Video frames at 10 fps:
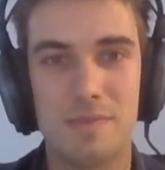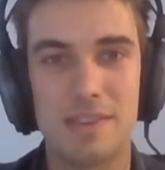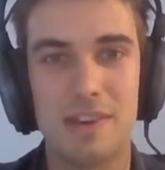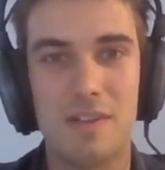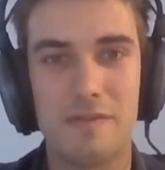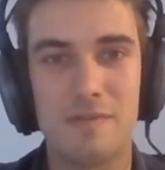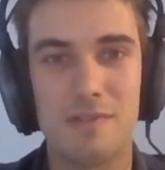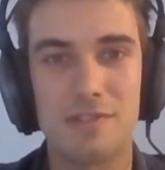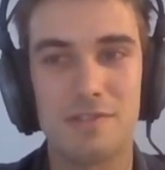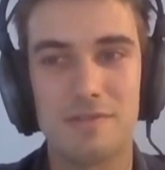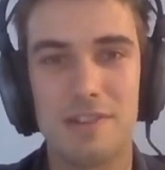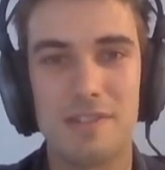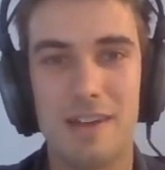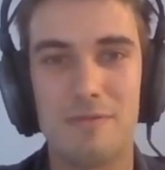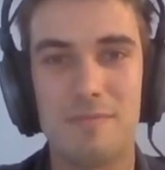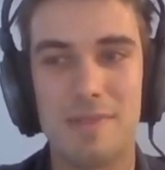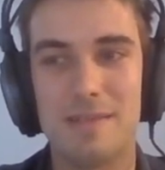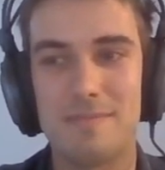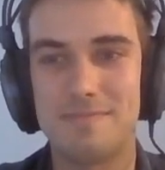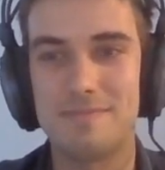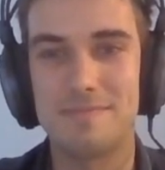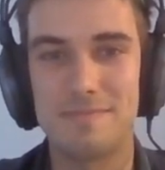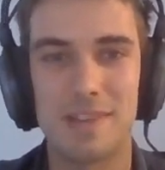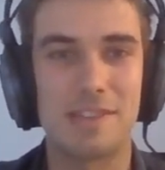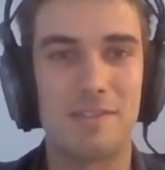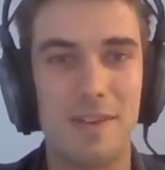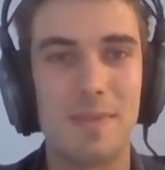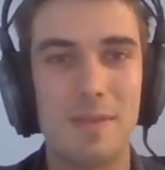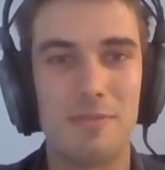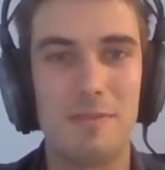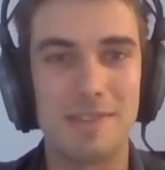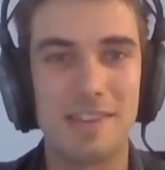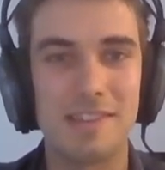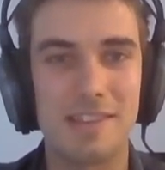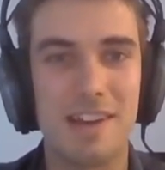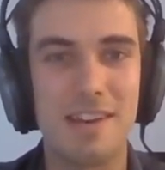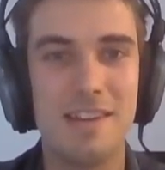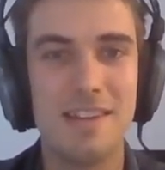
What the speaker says: a Terraform module. That would be an extremely promising sign.